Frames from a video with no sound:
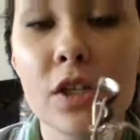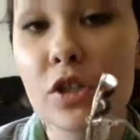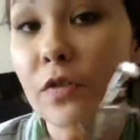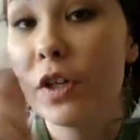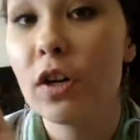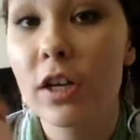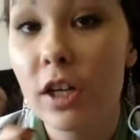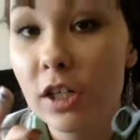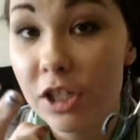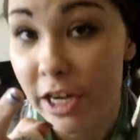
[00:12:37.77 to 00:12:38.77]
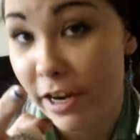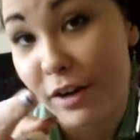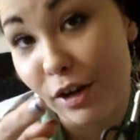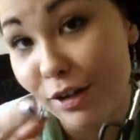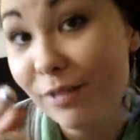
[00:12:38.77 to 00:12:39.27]
So if you go to her
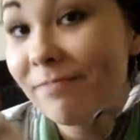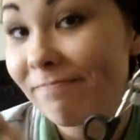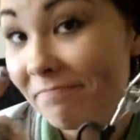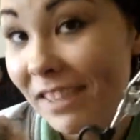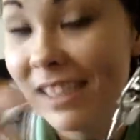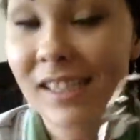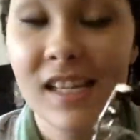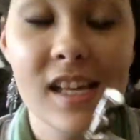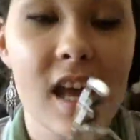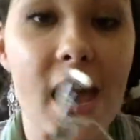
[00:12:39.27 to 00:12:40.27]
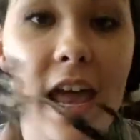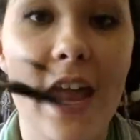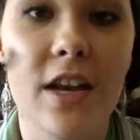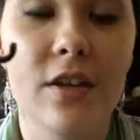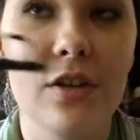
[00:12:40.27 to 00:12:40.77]
channel,
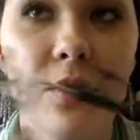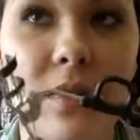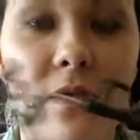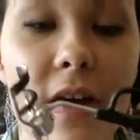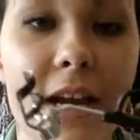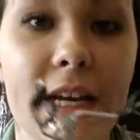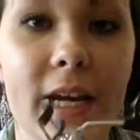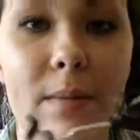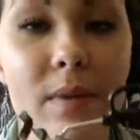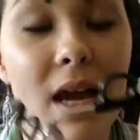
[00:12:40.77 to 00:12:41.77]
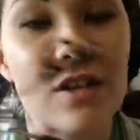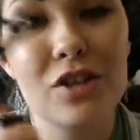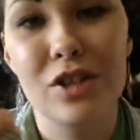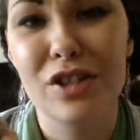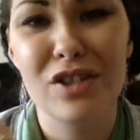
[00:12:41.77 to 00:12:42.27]
and you can find it, I'm not
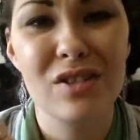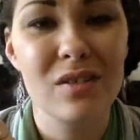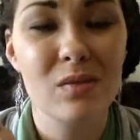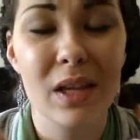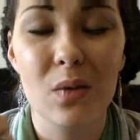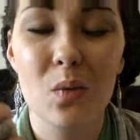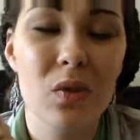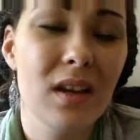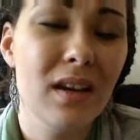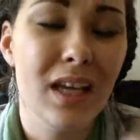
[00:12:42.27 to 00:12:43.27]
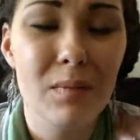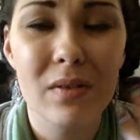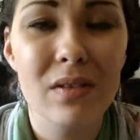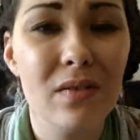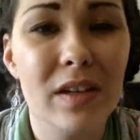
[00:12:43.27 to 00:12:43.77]
sure like the name
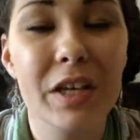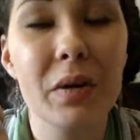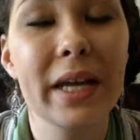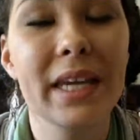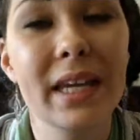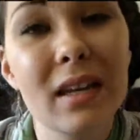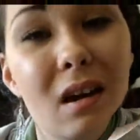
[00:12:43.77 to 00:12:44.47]
of the video, I can't